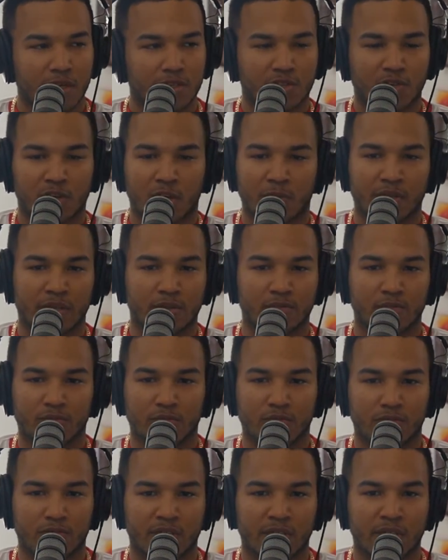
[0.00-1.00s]
So I
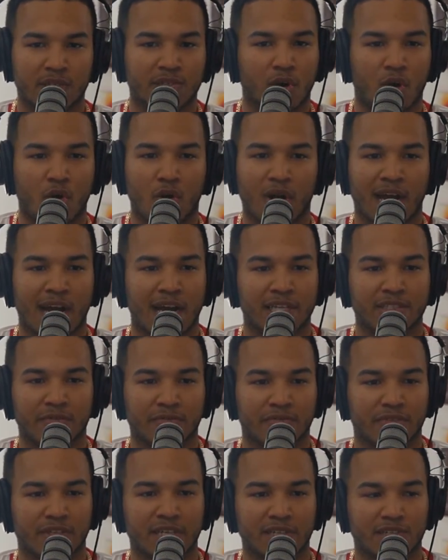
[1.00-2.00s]
mean, there's all kinds
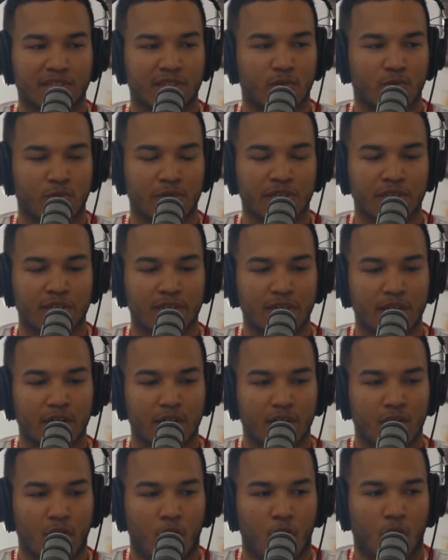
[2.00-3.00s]
of things that we
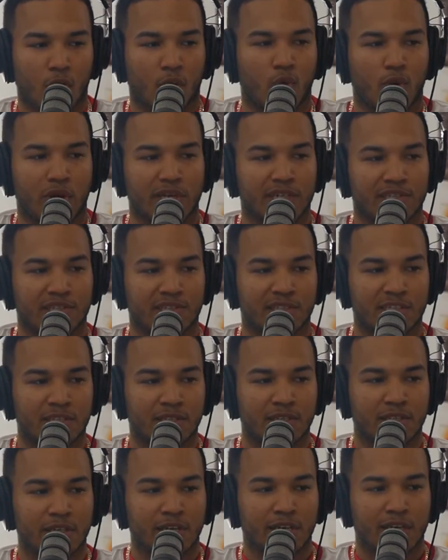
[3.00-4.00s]
aren't going to
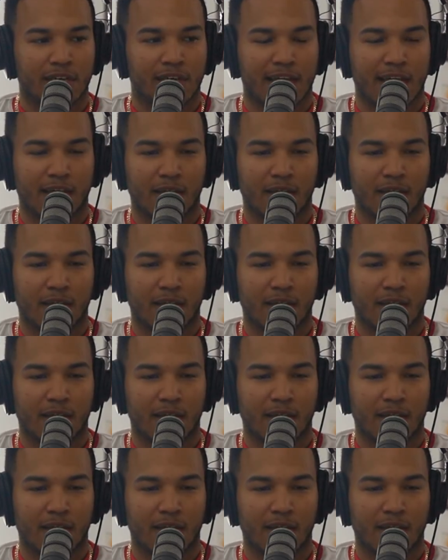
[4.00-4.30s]
see.